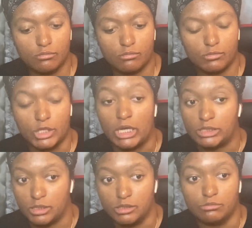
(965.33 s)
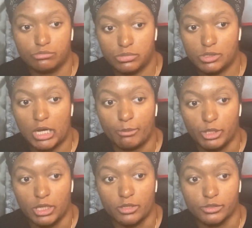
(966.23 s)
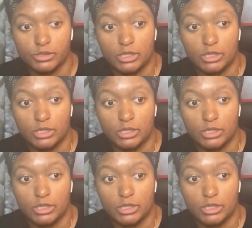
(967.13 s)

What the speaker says: Yeah, it's a couple of others.